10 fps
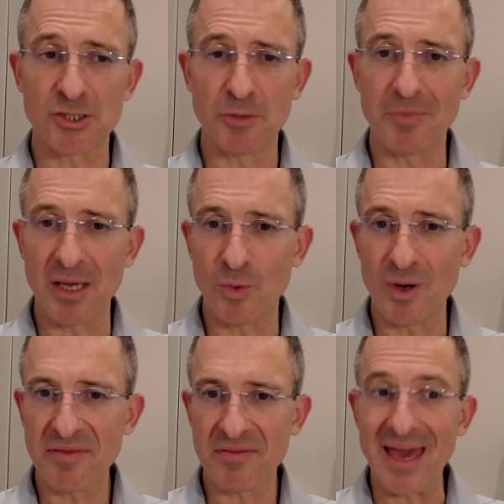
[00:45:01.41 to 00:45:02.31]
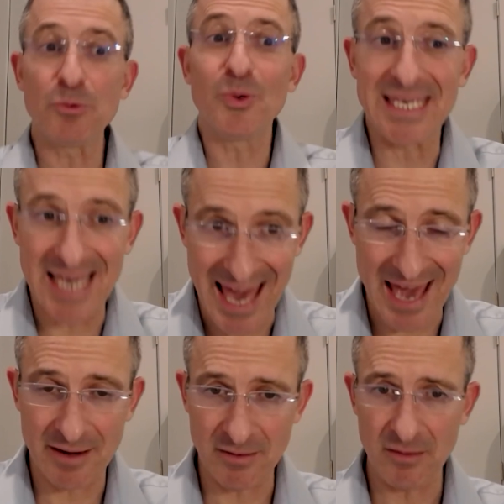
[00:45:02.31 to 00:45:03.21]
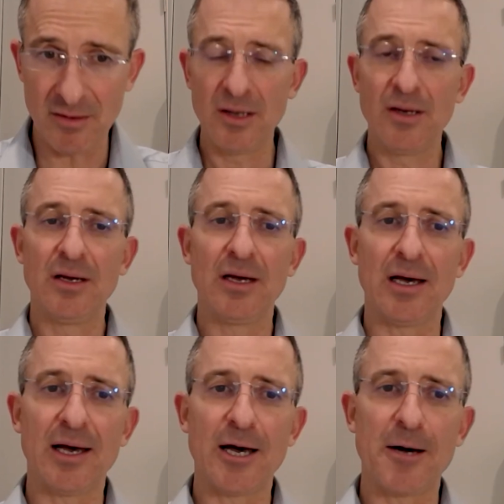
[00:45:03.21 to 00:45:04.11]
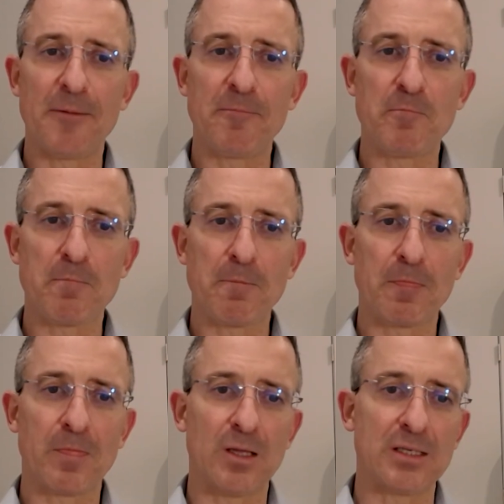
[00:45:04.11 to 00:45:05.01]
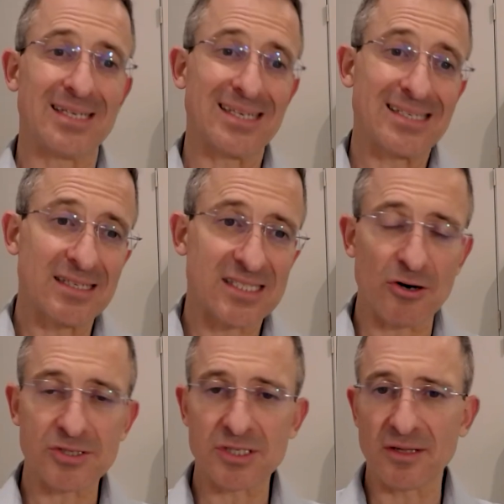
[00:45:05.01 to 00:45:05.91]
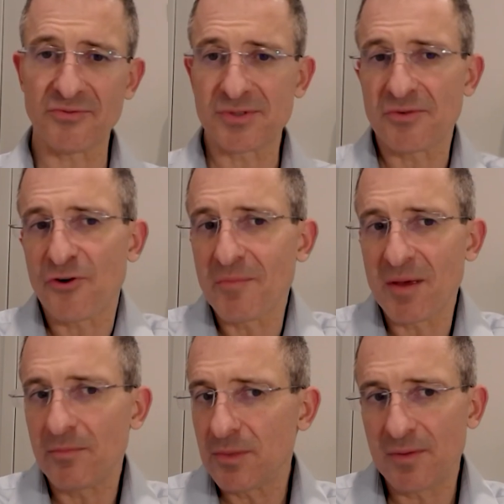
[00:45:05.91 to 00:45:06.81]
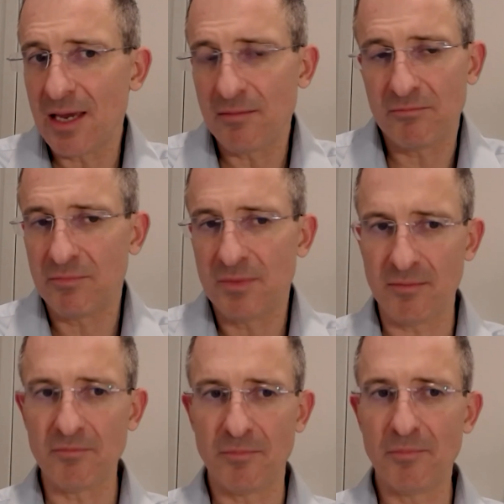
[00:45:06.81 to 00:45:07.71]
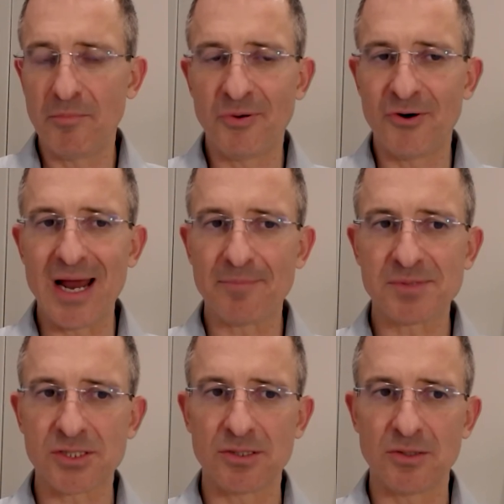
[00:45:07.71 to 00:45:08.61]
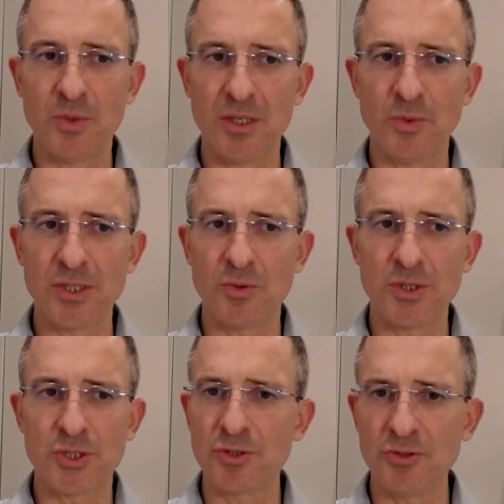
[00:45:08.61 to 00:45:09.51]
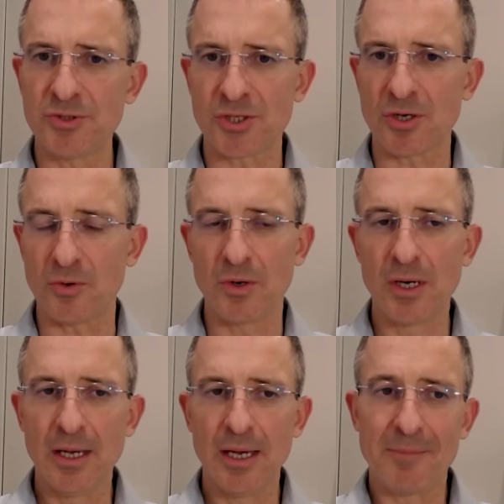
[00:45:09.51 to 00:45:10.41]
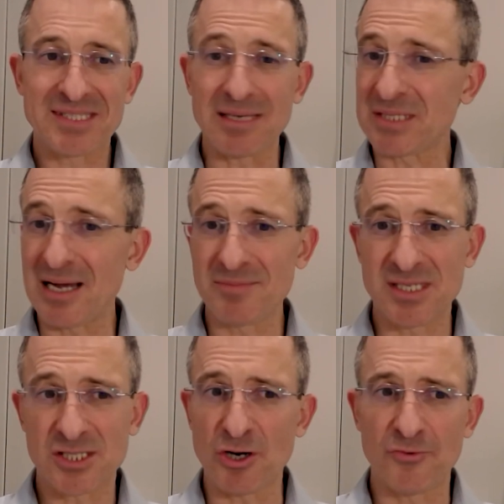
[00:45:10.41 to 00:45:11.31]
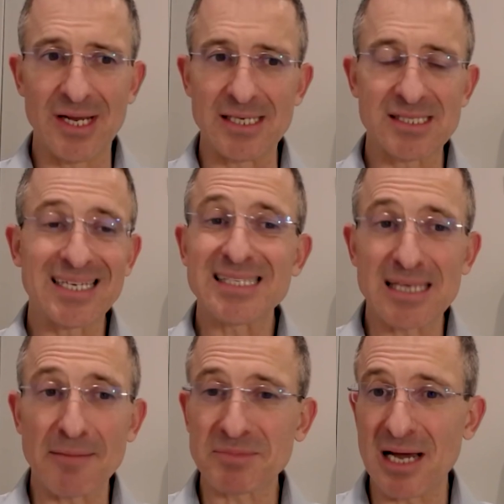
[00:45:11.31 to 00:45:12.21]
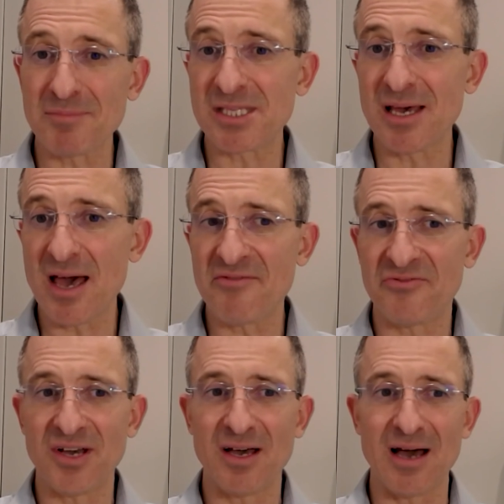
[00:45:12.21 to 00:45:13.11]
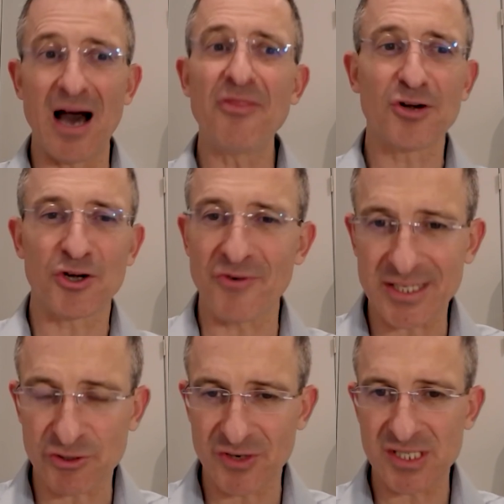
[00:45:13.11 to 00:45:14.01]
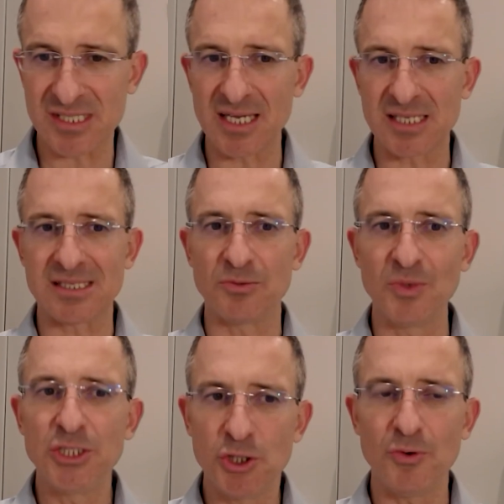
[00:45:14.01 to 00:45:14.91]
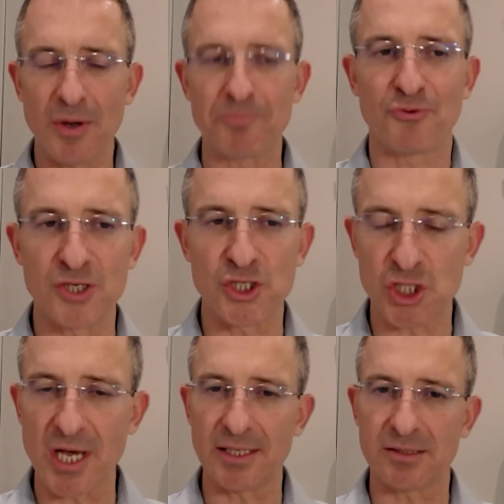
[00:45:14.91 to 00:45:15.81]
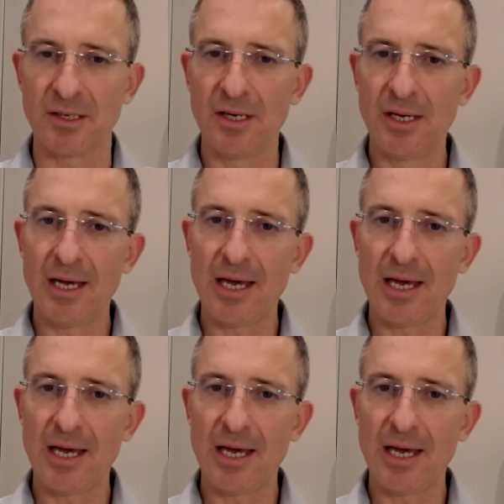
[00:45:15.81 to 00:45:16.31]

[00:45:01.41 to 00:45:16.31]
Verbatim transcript: pleasant to be with, and we can um, distance ourselves from them, then then perhaps we, we, we should do so uh, but sometimes it's not realistic, and sometimes they have uh, other characteristics that we do appreciate